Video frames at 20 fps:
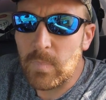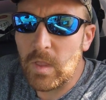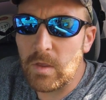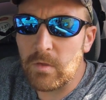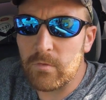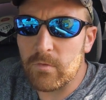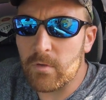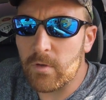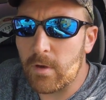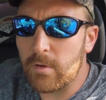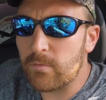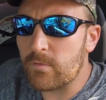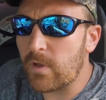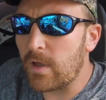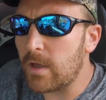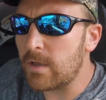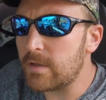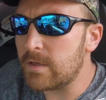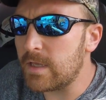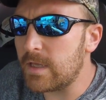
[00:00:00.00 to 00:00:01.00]
So I was
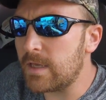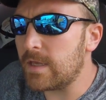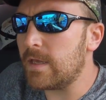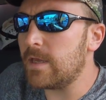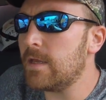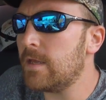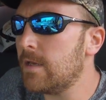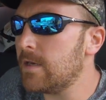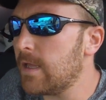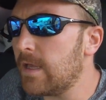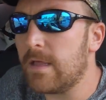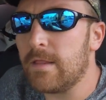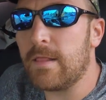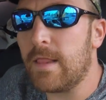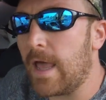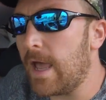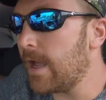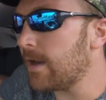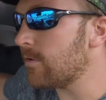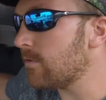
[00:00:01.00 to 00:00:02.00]
hunting in a
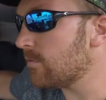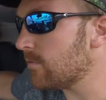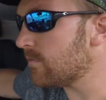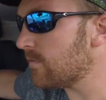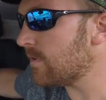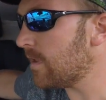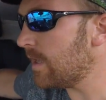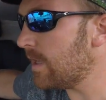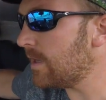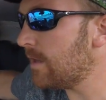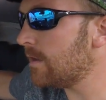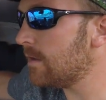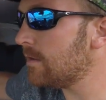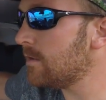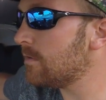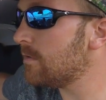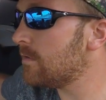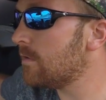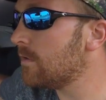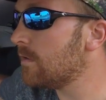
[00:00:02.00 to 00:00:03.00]
ladder
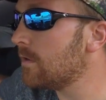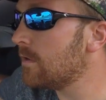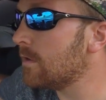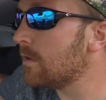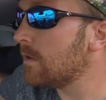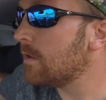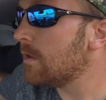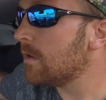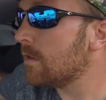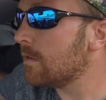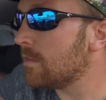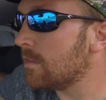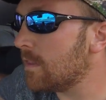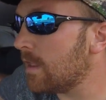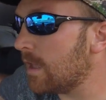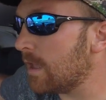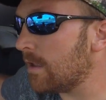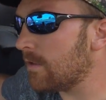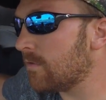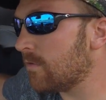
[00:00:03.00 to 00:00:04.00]
stand
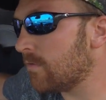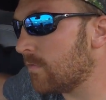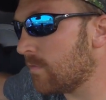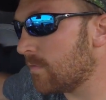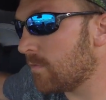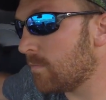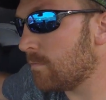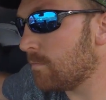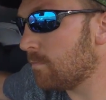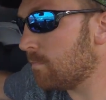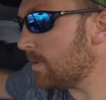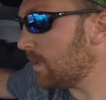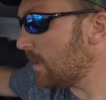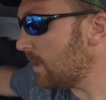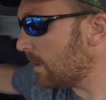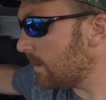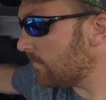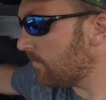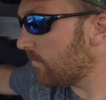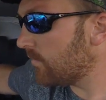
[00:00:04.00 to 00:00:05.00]
that's been
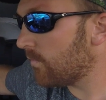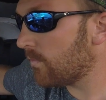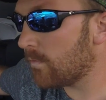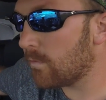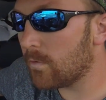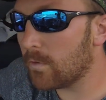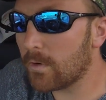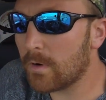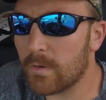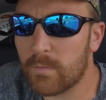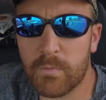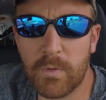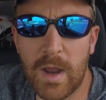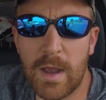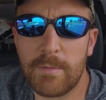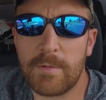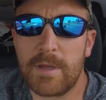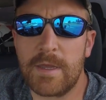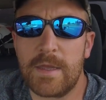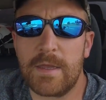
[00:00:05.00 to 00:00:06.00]
up for
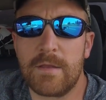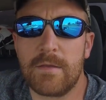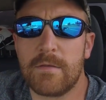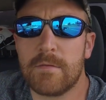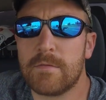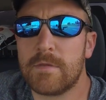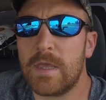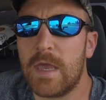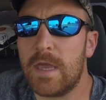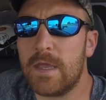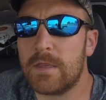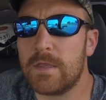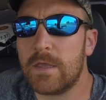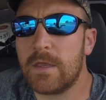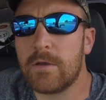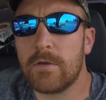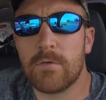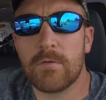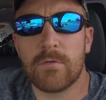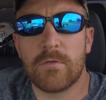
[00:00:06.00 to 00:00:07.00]
probably 10
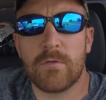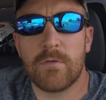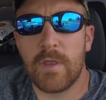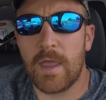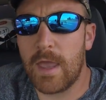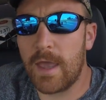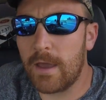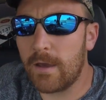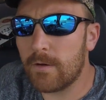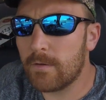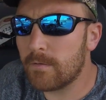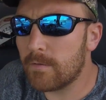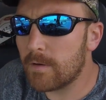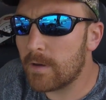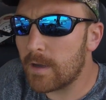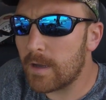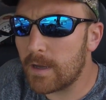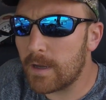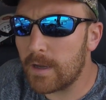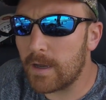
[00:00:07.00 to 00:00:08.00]
years now.
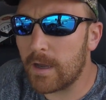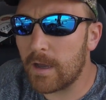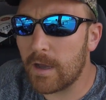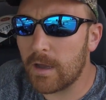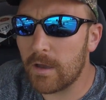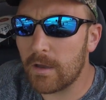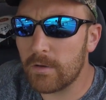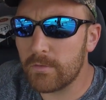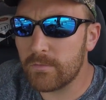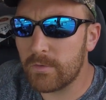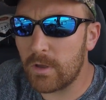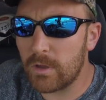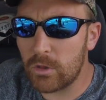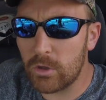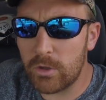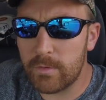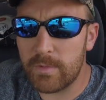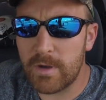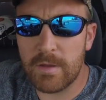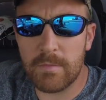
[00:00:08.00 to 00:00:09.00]

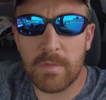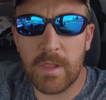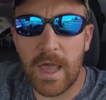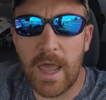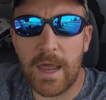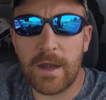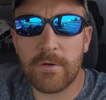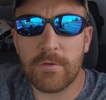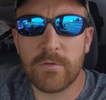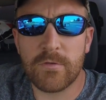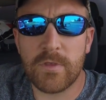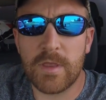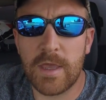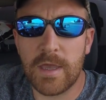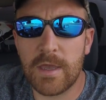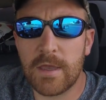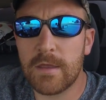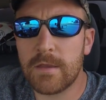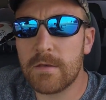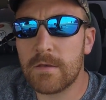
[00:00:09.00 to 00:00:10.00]
Aluminum ladder
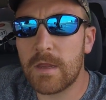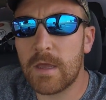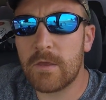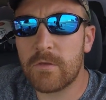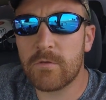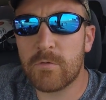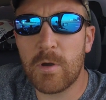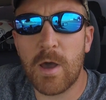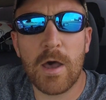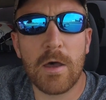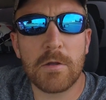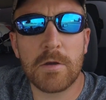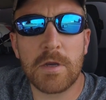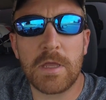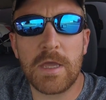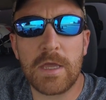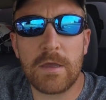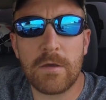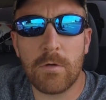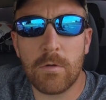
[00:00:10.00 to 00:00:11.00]
stand, nice
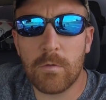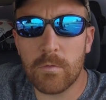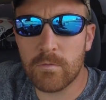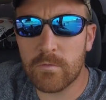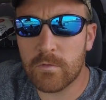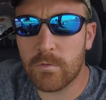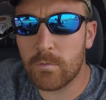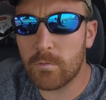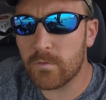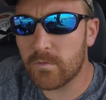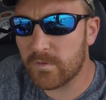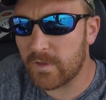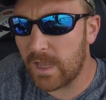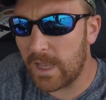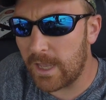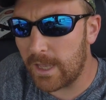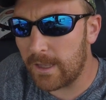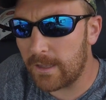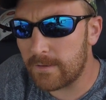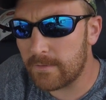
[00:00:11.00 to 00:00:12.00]
quality old school
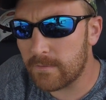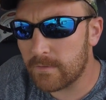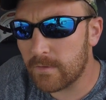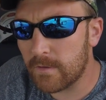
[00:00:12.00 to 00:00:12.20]
stand.